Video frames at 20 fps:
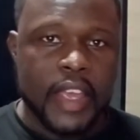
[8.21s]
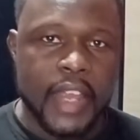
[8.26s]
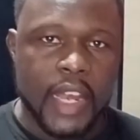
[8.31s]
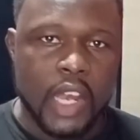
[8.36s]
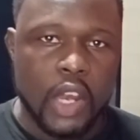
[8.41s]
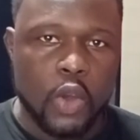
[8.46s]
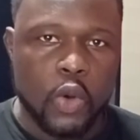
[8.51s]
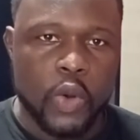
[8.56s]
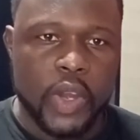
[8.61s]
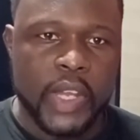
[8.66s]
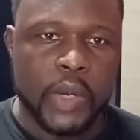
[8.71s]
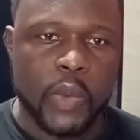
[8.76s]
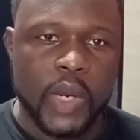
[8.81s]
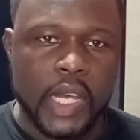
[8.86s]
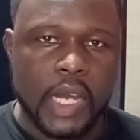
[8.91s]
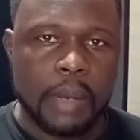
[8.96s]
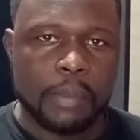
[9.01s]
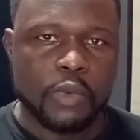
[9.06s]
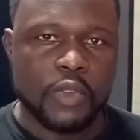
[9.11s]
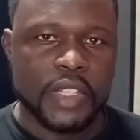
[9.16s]
Hello and
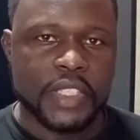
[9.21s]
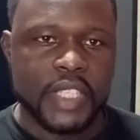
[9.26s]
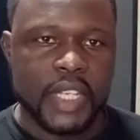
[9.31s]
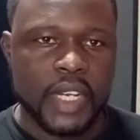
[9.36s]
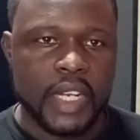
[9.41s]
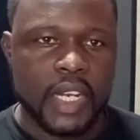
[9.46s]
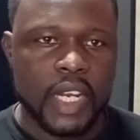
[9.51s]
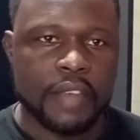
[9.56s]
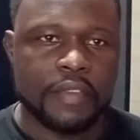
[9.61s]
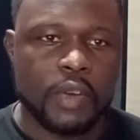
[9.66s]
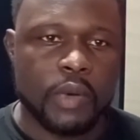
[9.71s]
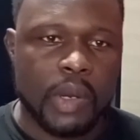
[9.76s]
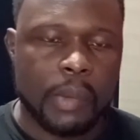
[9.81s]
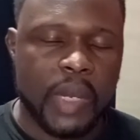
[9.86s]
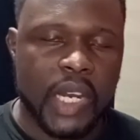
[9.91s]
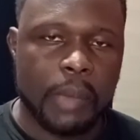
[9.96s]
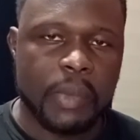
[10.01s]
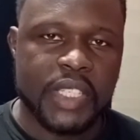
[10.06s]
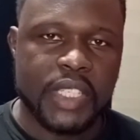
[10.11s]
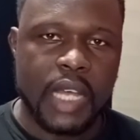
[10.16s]
welcome to the channel
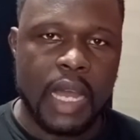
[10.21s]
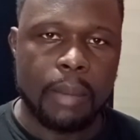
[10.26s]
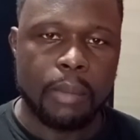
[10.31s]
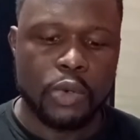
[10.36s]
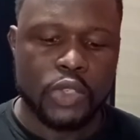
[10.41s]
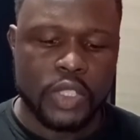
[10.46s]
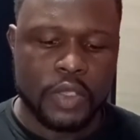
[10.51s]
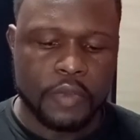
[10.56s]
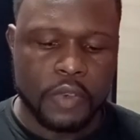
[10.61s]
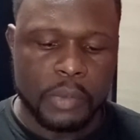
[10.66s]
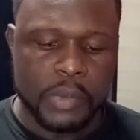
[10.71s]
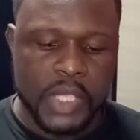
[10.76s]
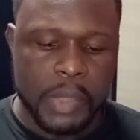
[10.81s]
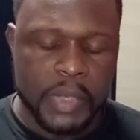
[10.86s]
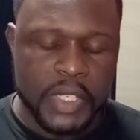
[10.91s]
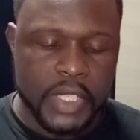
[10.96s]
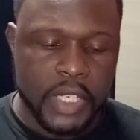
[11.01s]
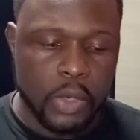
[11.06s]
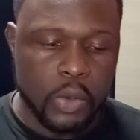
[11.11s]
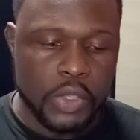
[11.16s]
everyone. My name is Amos from
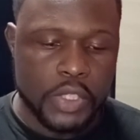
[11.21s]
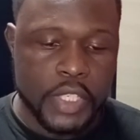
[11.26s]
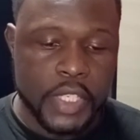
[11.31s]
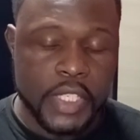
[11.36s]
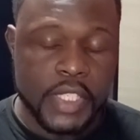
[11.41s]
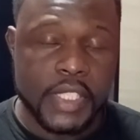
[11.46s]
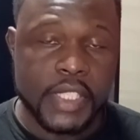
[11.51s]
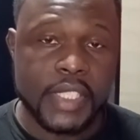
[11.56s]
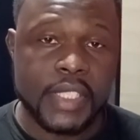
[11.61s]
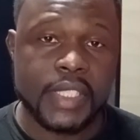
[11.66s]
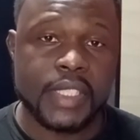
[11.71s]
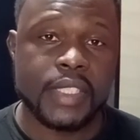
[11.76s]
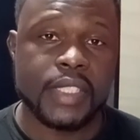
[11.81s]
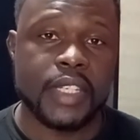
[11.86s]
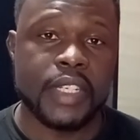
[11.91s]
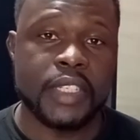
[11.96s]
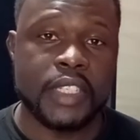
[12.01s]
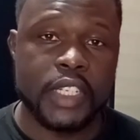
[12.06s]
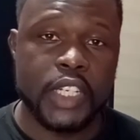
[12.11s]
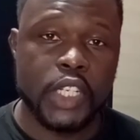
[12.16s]
Symmetry
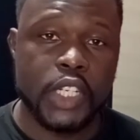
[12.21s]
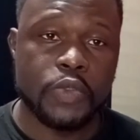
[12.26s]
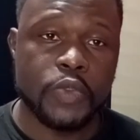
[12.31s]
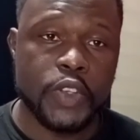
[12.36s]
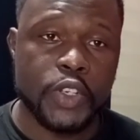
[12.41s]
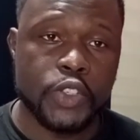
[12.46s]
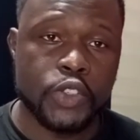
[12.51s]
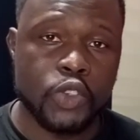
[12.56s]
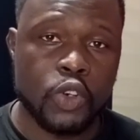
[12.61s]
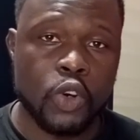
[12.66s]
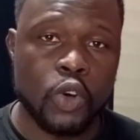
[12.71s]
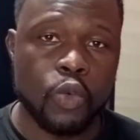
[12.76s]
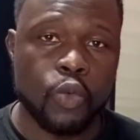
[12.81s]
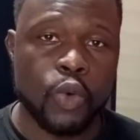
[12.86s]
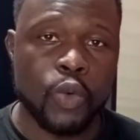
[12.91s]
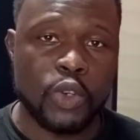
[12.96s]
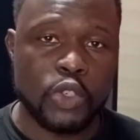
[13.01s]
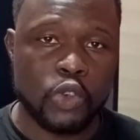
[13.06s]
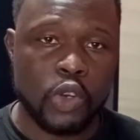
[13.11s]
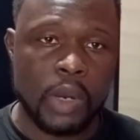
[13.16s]
Acoustics. In today's
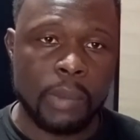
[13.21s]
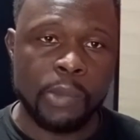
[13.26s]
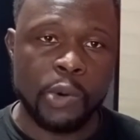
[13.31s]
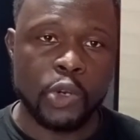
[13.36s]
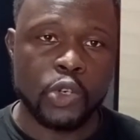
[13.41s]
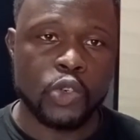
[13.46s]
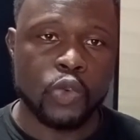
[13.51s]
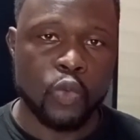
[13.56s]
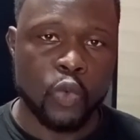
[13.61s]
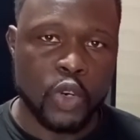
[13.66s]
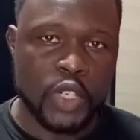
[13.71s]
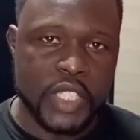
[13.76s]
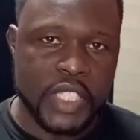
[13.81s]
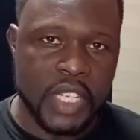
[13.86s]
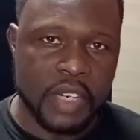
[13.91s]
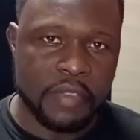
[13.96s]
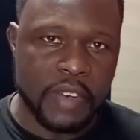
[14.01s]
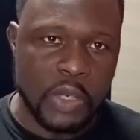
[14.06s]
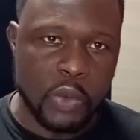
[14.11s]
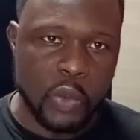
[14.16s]
video, we want to talk about what
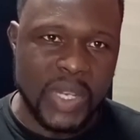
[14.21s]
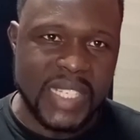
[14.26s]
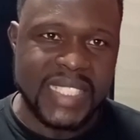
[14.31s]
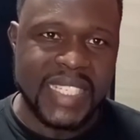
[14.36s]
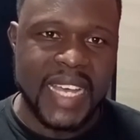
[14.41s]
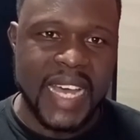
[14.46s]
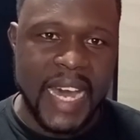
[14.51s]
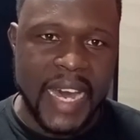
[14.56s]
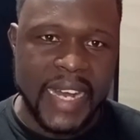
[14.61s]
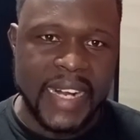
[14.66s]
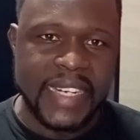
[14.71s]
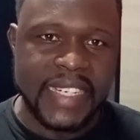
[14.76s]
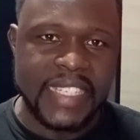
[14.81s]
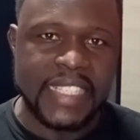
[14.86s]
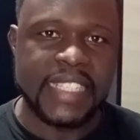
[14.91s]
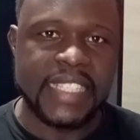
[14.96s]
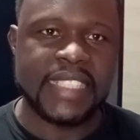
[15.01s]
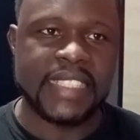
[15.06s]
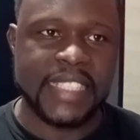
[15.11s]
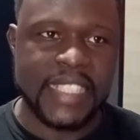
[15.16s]
is referred to as
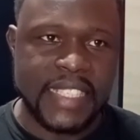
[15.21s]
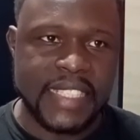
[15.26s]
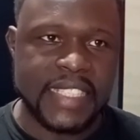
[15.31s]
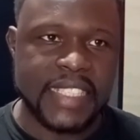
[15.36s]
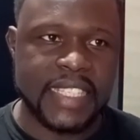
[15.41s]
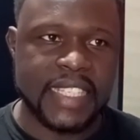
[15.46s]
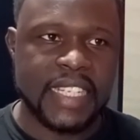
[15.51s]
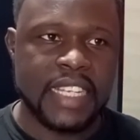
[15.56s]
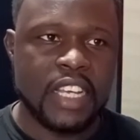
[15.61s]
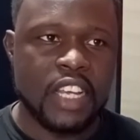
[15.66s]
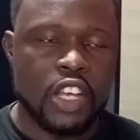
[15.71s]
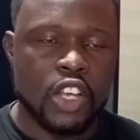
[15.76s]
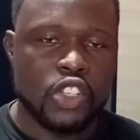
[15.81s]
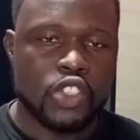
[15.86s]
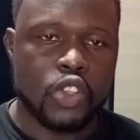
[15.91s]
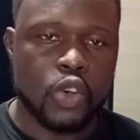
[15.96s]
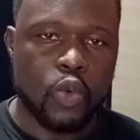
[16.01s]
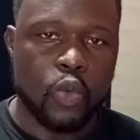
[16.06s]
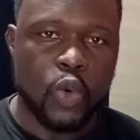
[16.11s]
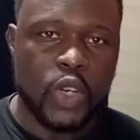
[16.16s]
RT60.
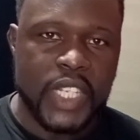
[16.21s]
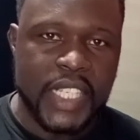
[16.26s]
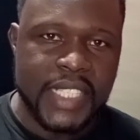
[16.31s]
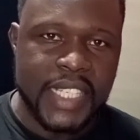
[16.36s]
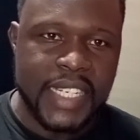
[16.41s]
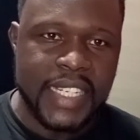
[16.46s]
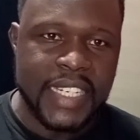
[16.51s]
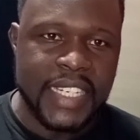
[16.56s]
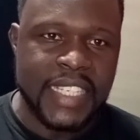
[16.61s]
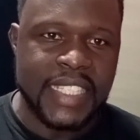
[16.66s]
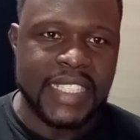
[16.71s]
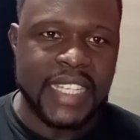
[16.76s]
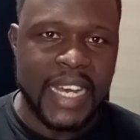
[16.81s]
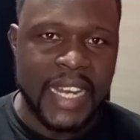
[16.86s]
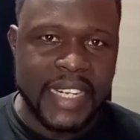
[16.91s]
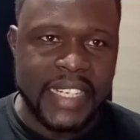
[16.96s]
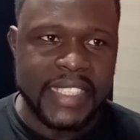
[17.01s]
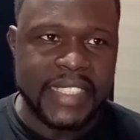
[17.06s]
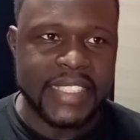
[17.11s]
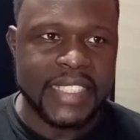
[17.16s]
So what exactly is
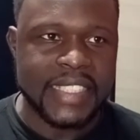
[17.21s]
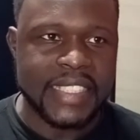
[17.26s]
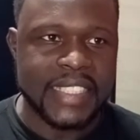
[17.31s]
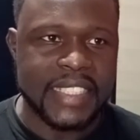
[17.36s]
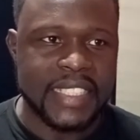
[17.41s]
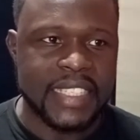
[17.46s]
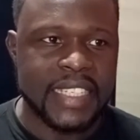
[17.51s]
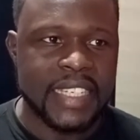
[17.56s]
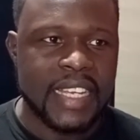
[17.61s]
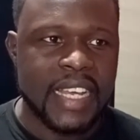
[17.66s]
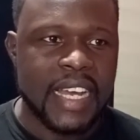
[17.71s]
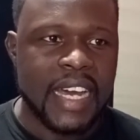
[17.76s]
RT60?